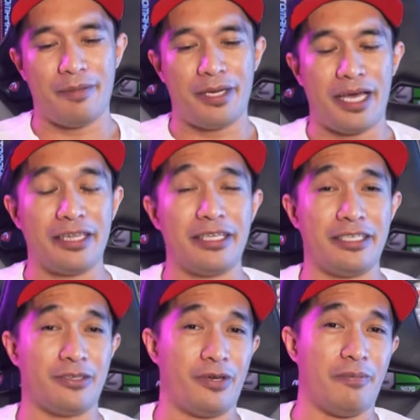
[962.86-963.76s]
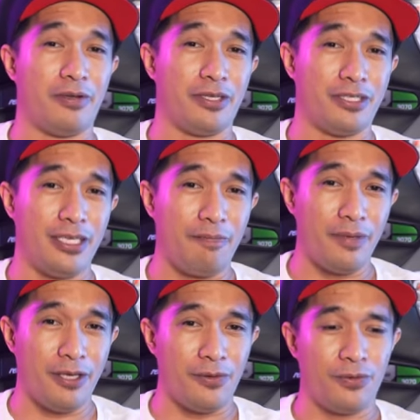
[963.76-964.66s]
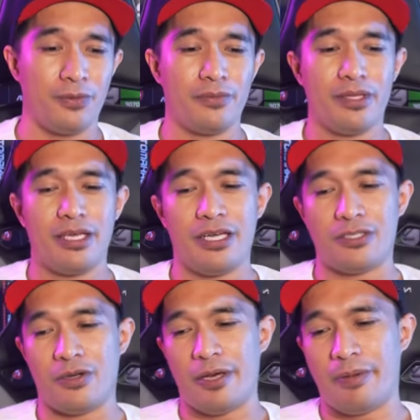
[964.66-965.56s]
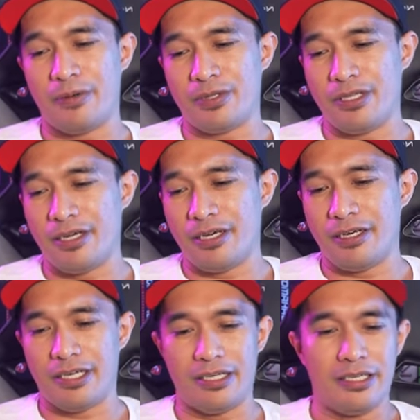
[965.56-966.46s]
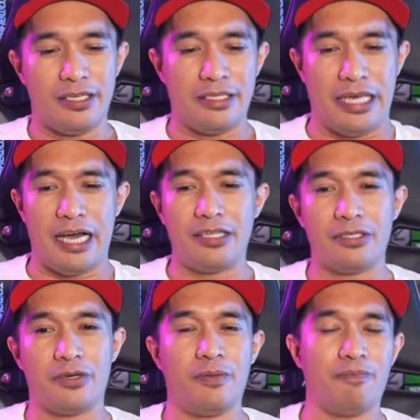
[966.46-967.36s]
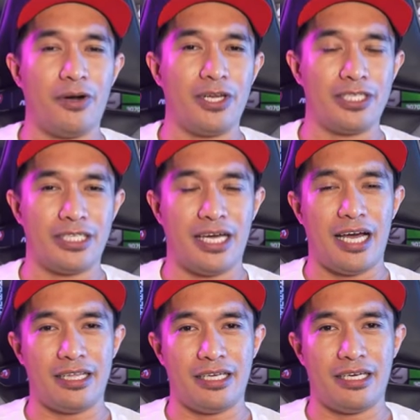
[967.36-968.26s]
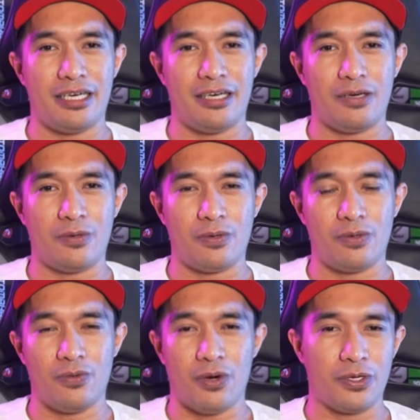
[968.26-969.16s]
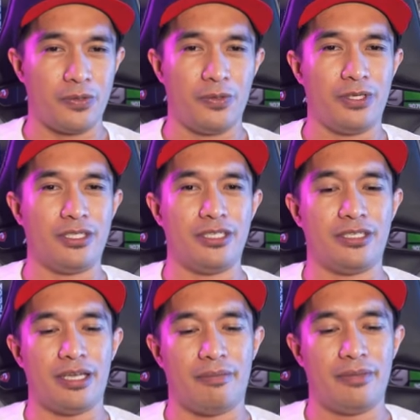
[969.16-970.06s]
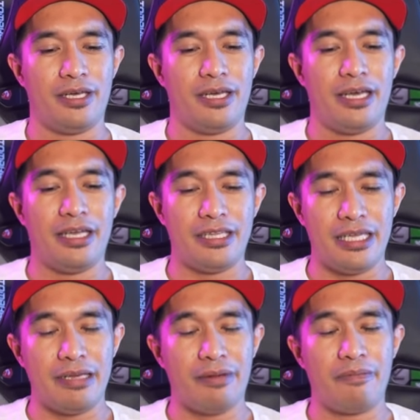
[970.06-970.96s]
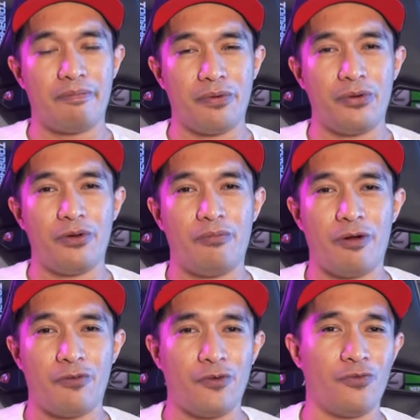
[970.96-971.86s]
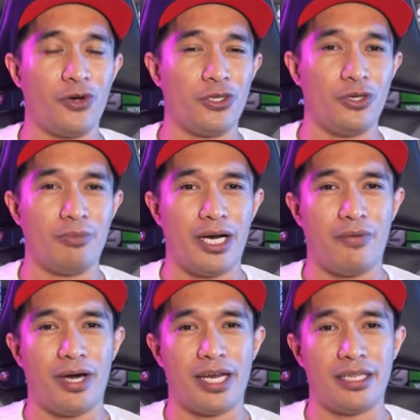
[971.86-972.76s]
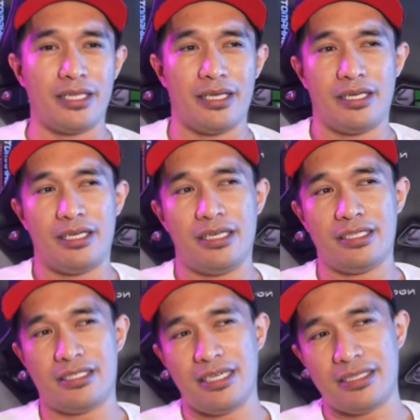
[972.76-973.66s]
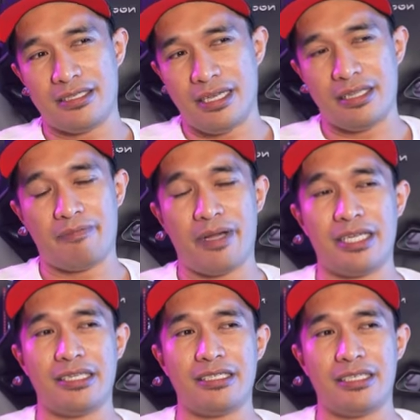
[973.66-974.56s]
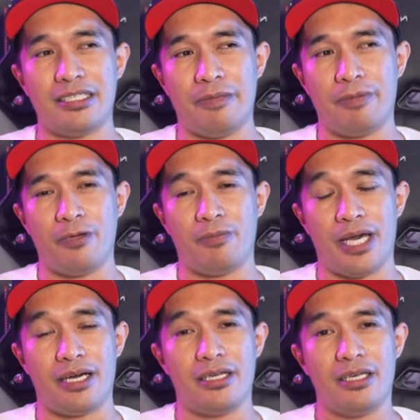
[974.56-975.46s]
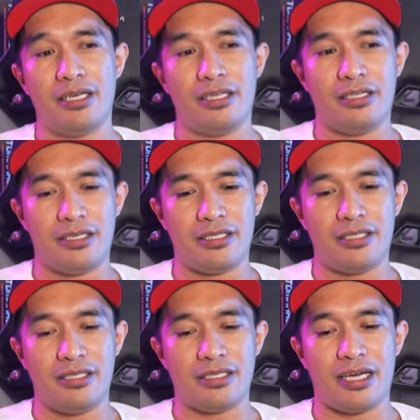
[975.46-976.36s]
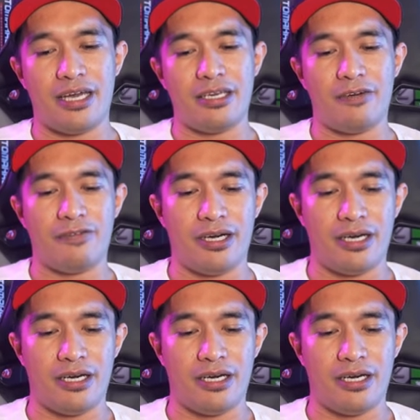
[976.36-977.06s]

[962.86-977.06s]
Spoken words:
naman natin is all about the CPU, it's all about the other components ng ating water cooling system, hindi naman po mavo-void yung mga warranty. It's just that pagdating sa GPU block, there is this kind of